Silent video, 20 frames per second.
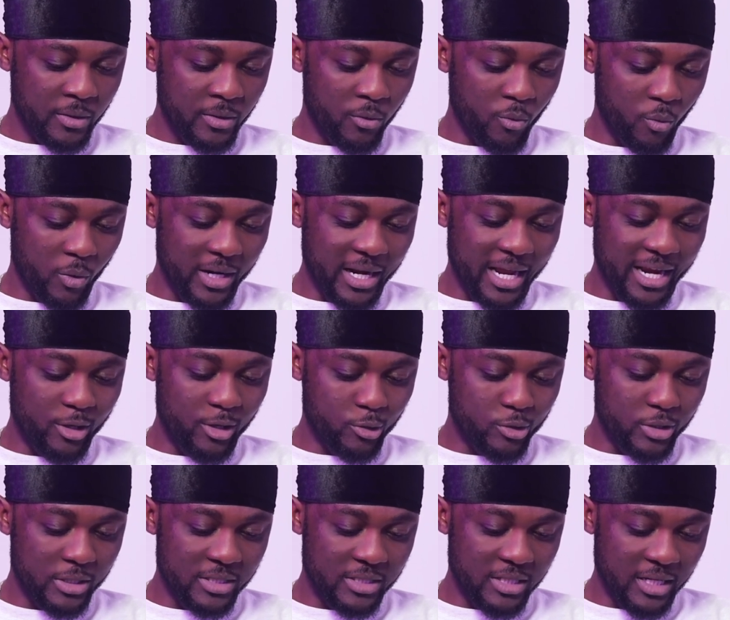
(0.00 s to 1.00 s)
When I
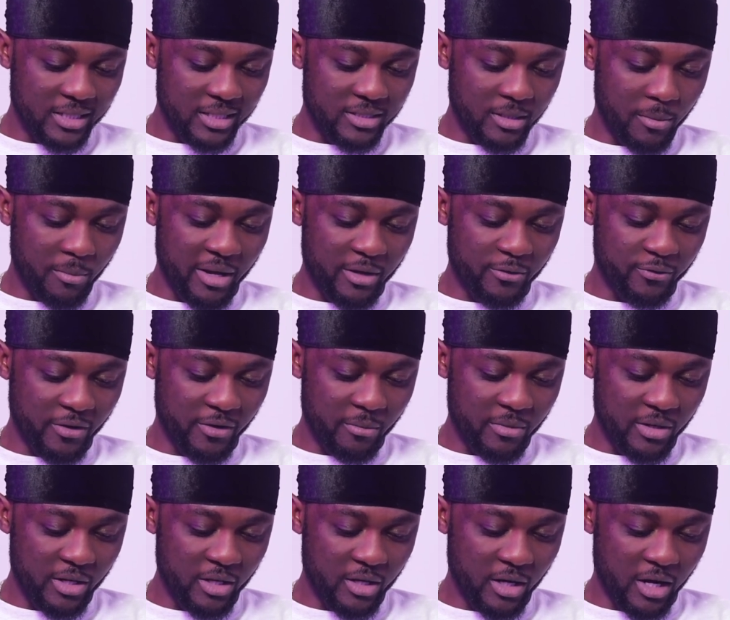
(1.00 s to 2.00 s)
noticed that my
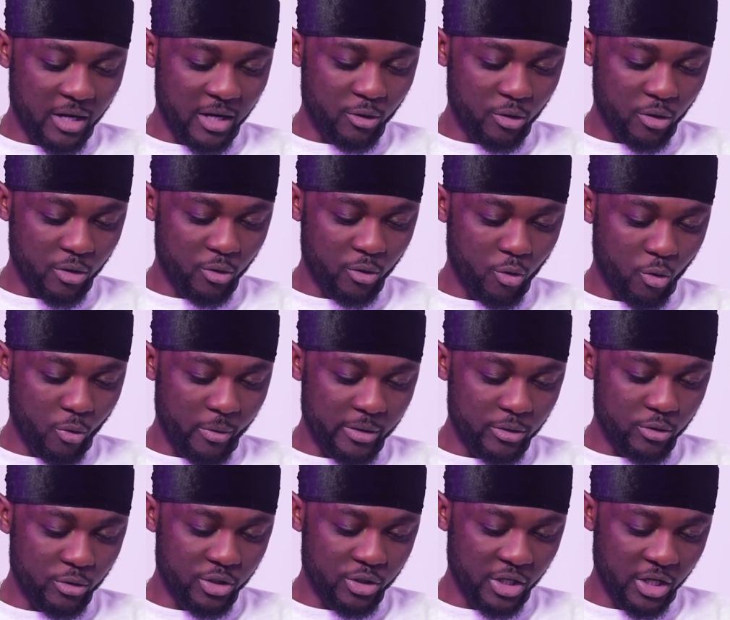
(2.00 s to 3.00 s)
family are not
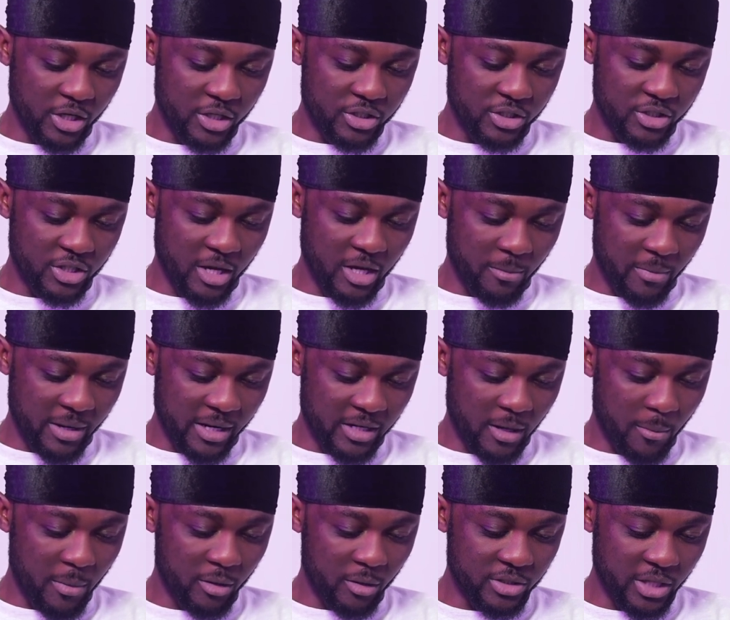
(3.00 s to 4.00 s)
going to change their mind
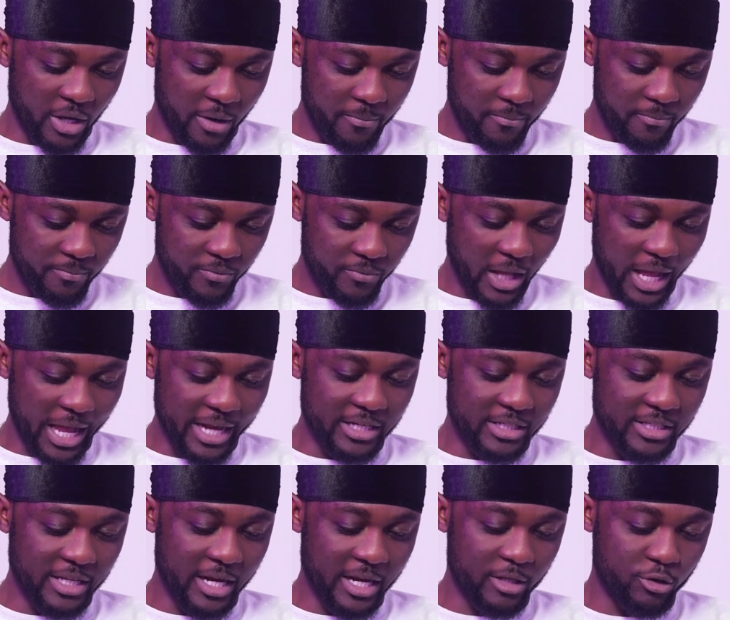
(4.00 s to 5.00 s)
about him, I
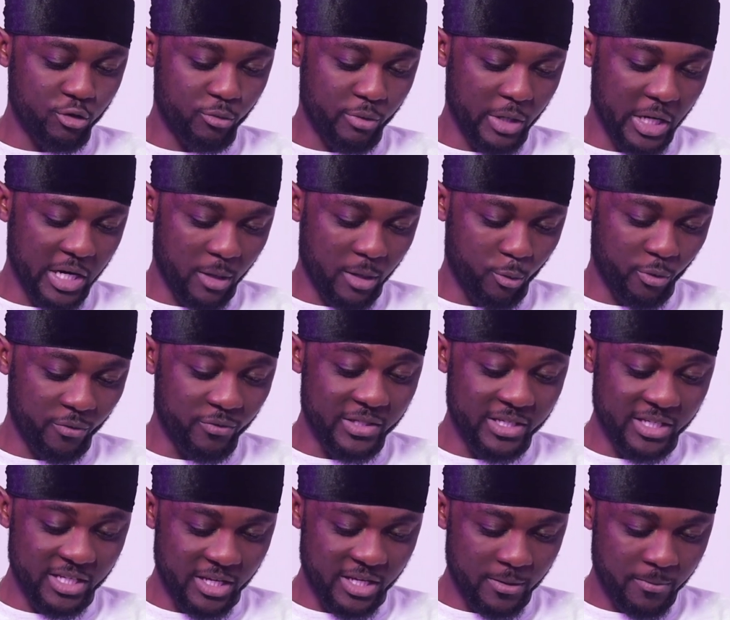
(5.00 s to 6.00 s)
decided to break up with
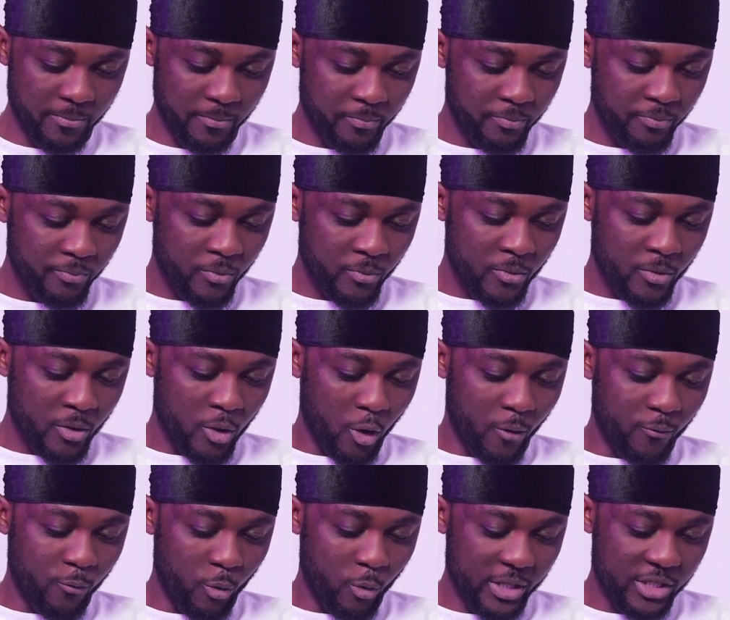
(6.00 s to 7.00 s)
C,
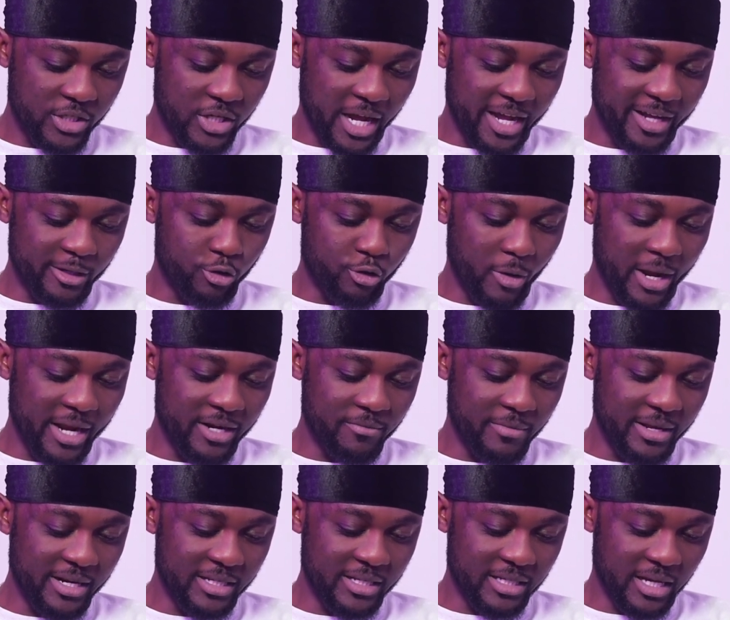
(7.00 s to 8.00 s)
of which I tried
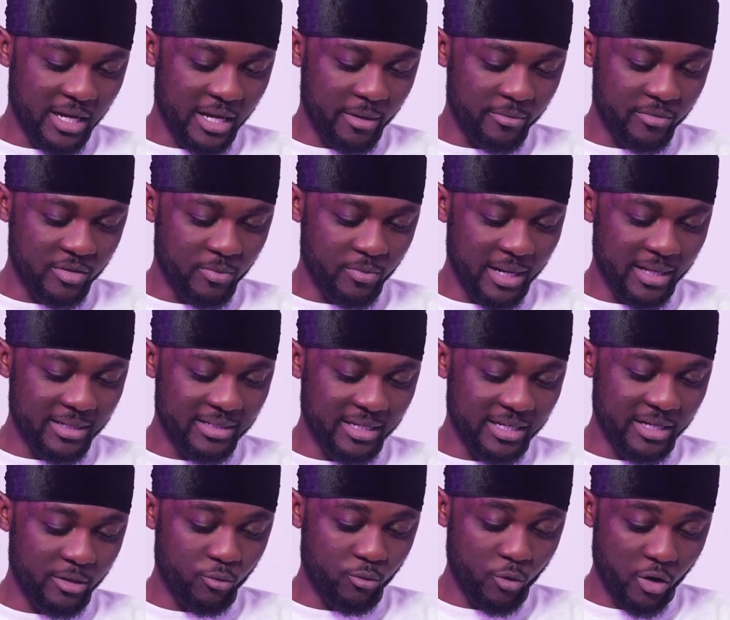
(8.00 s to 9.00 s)
many times but
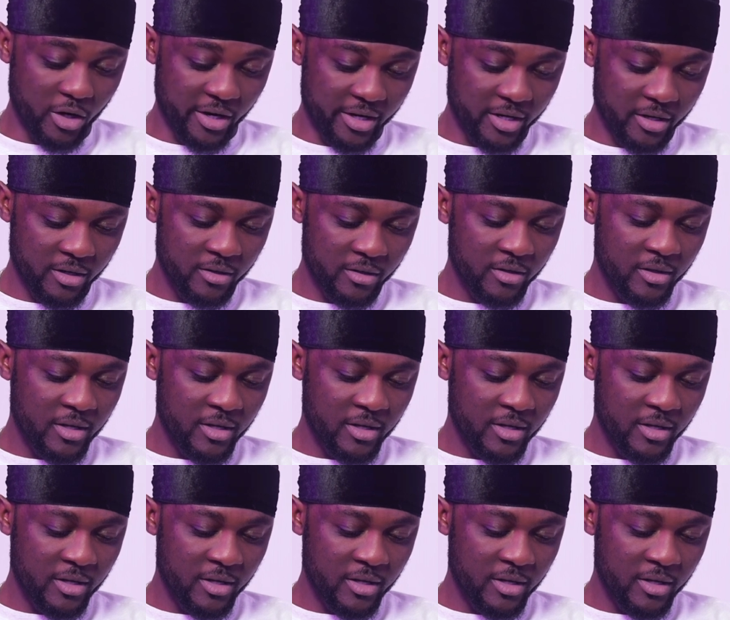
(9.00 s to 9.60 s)
didn't work.